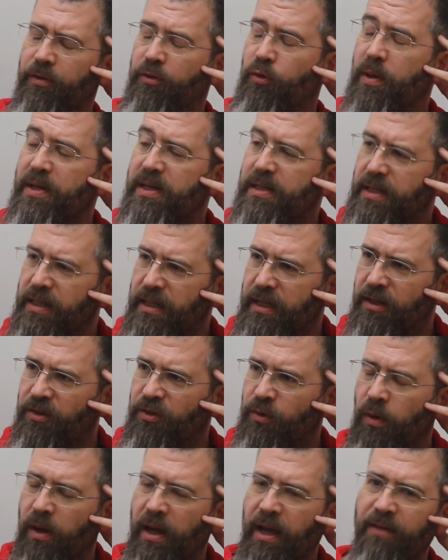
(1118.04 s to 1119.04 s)
for 20
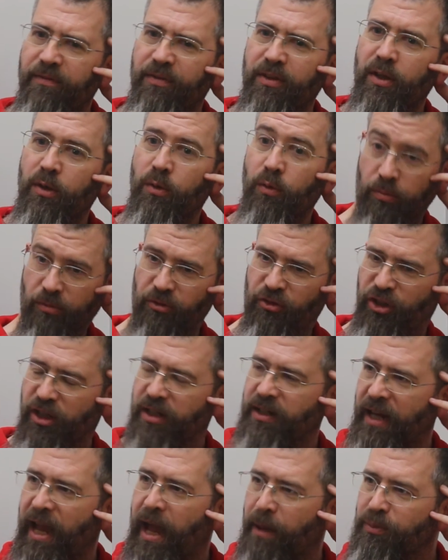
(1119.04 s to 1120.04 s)
years or what have
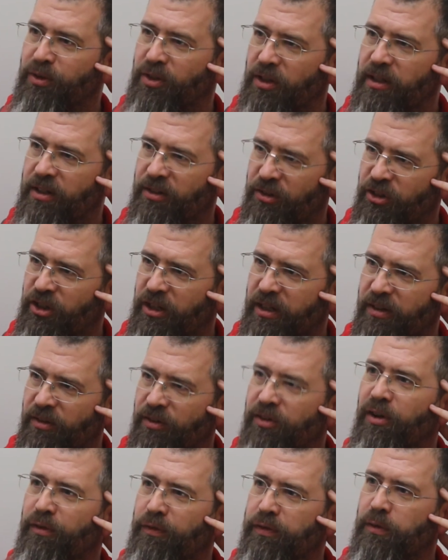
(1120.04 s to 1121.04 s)
you, absolutely churning
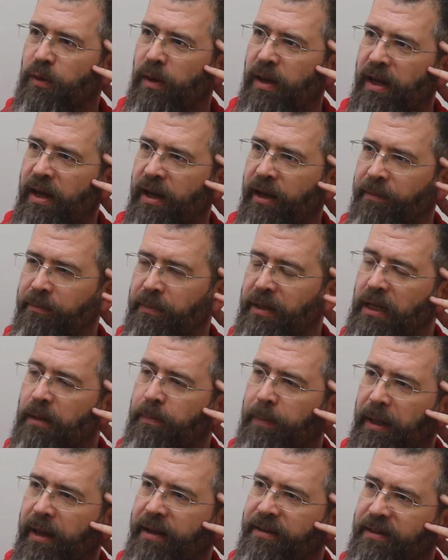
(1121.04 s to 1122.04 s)
software and
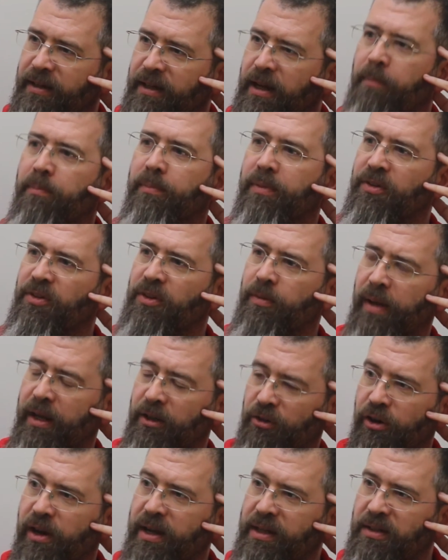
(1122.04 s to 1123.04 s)
manipulating numbers to
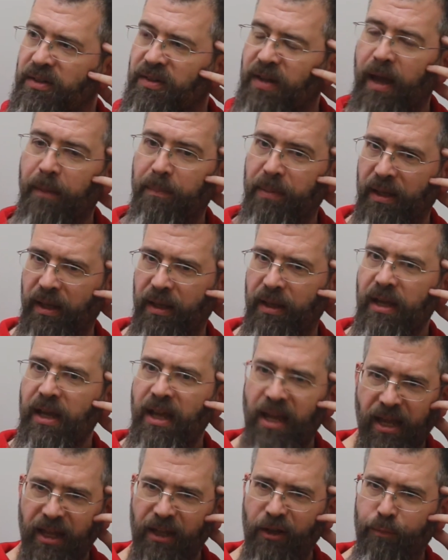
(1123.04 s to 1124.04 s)
make traders happy,
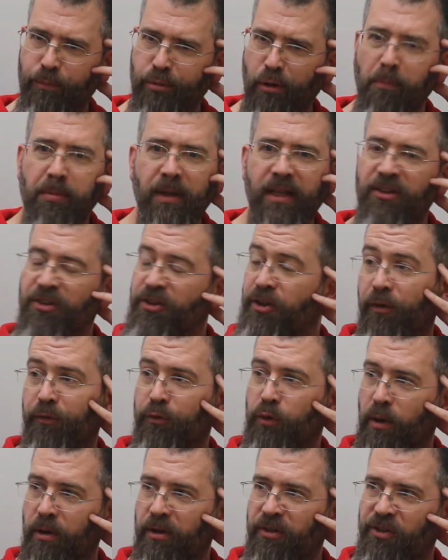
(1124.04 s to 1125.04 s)
is probably as
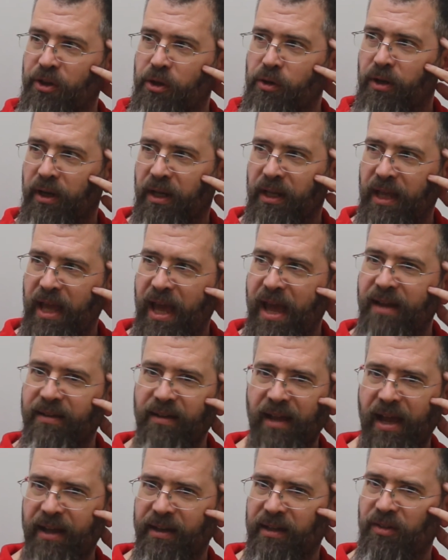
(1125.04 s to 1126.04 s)
software as you're going to
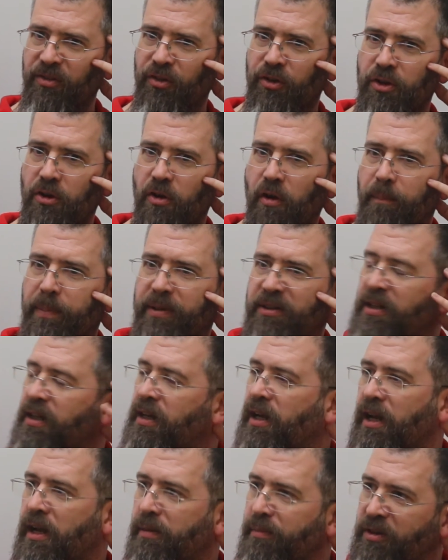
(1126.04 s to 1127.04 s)
get, and it's not
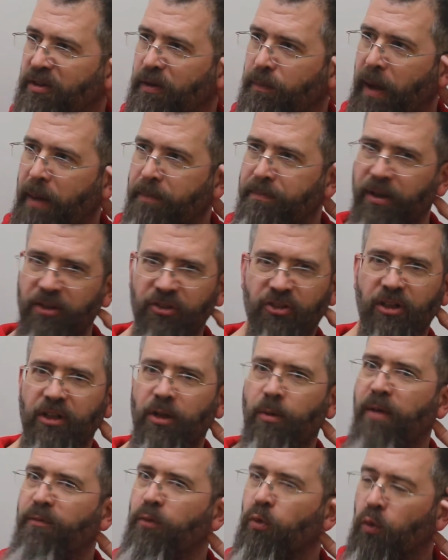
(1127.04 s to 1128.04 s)
particularly limited by budget.
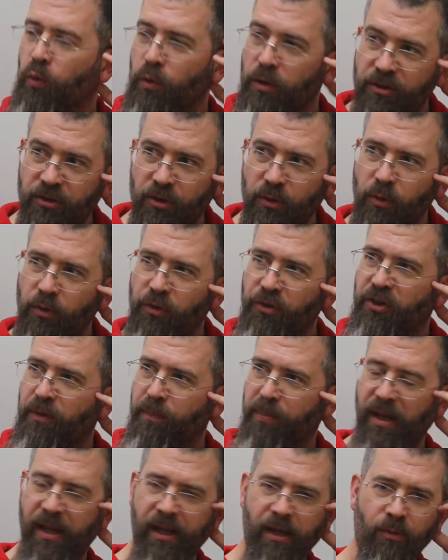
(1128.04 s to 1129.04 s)
You have all the tools to
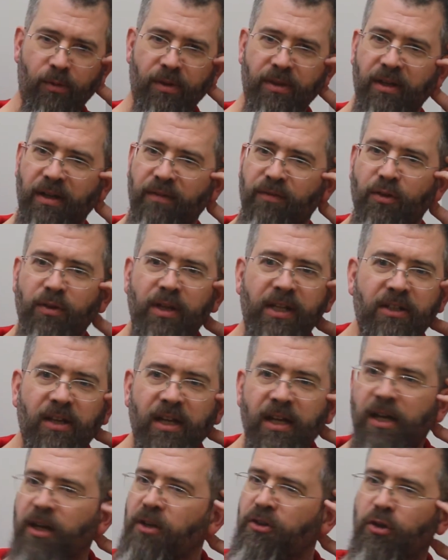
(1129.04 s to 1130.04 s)
play with, and if you need a
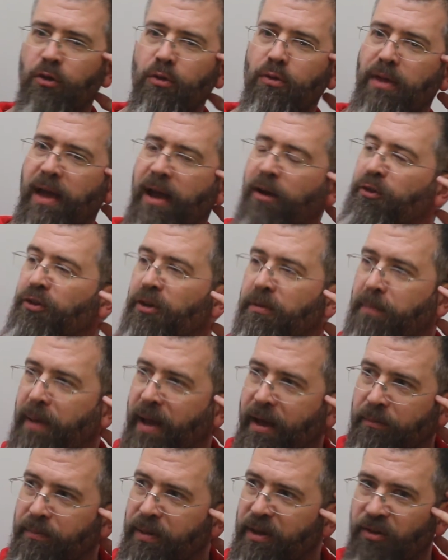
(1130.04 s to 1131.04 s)

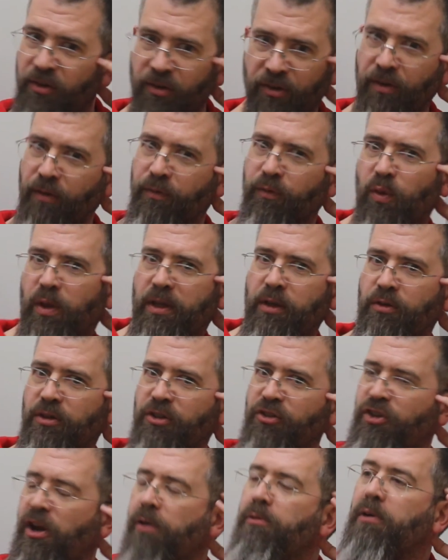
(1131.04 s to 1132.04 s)
£2,000 piece of software, you
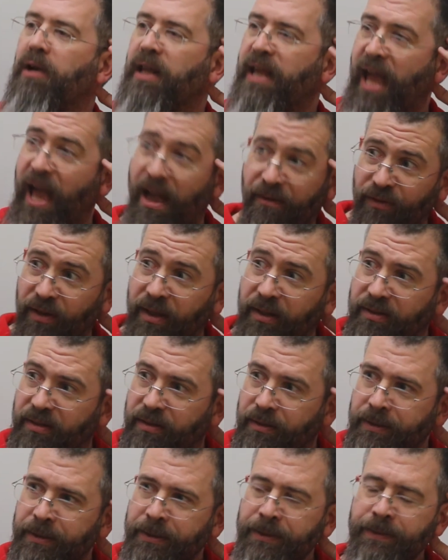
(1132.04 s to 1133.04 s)
can generally have it.